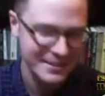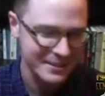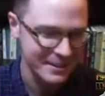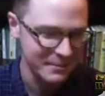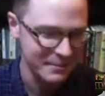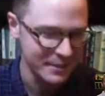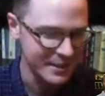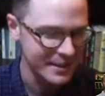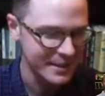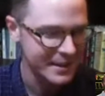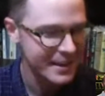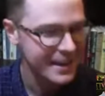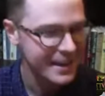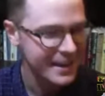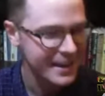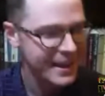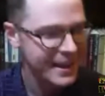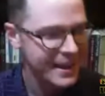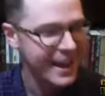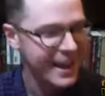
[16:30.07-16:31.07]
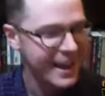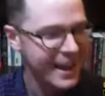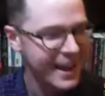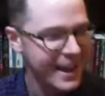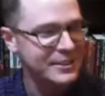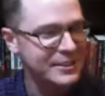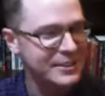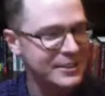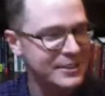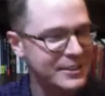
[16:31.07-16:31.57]
going to be? And so
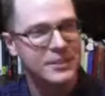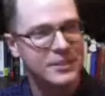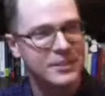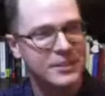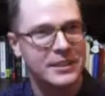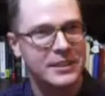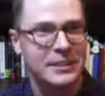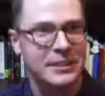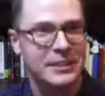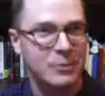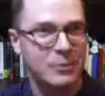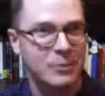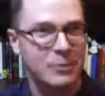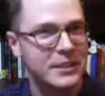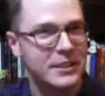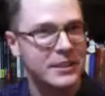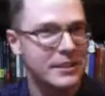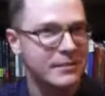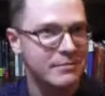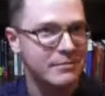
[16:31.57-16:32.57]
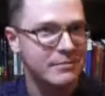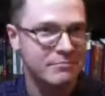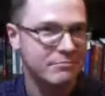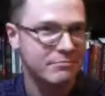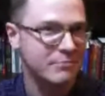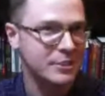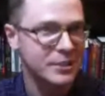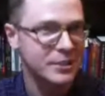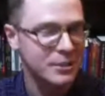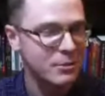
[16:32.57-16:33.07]
I was uh, once again
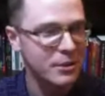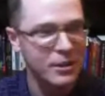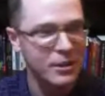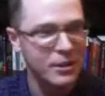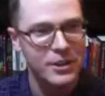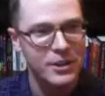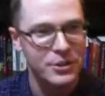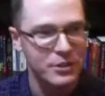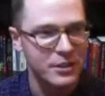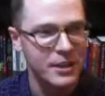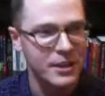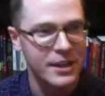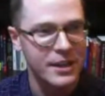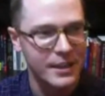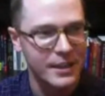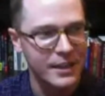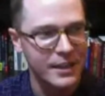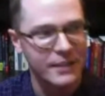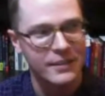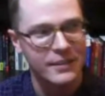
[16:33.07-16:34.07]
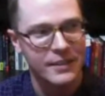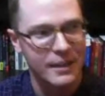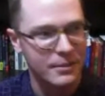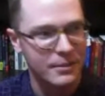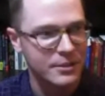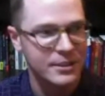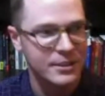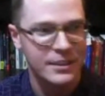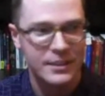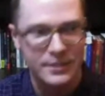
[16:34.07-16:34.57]
just doing laundry, hanging out, and I was
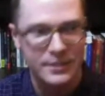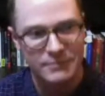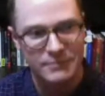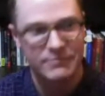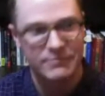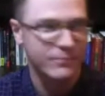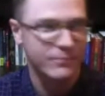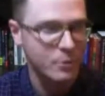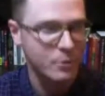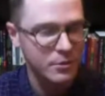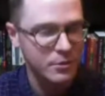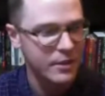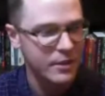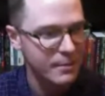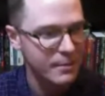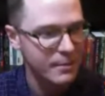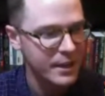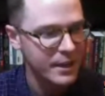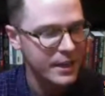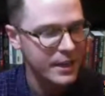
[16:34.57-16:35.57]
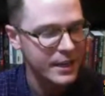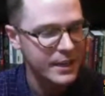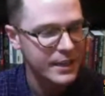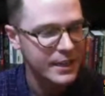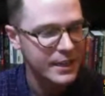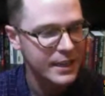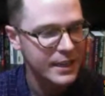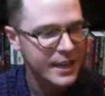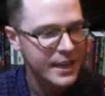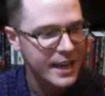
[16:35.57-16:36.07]
kind of just fooling around in my head.
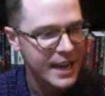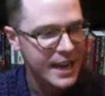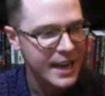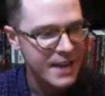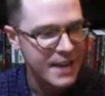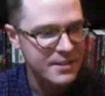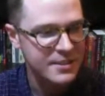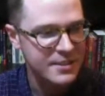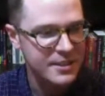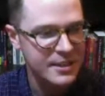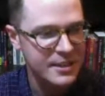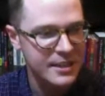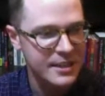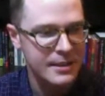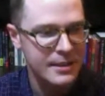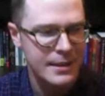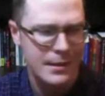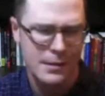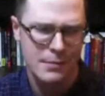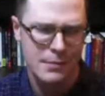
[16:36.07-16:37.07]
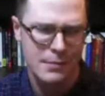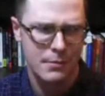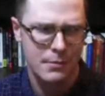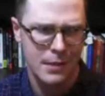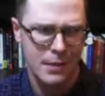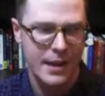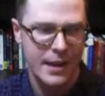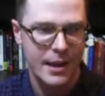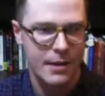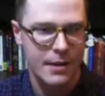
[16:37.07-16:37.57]
And then suddenly,
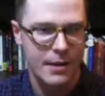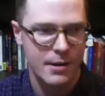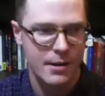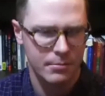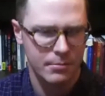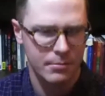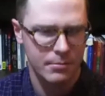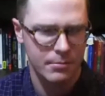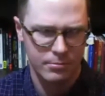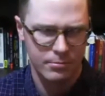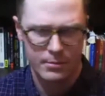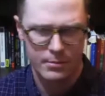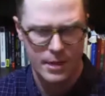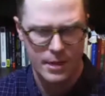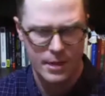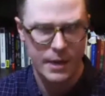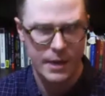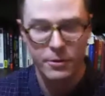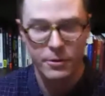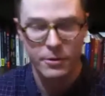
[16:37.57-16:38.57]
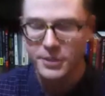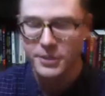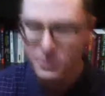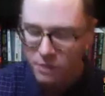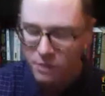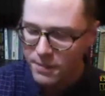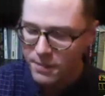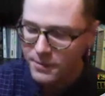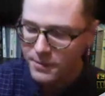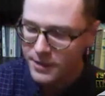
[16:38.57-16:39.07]
like I like I wrote a
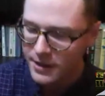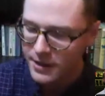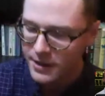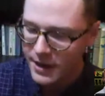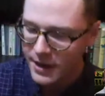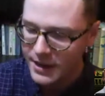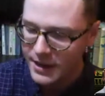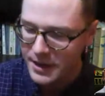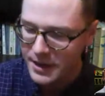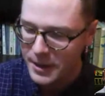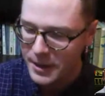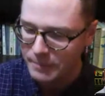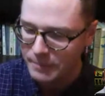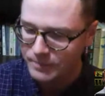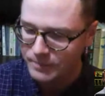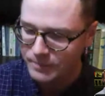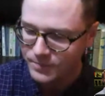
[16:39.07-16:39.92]
script, and I um,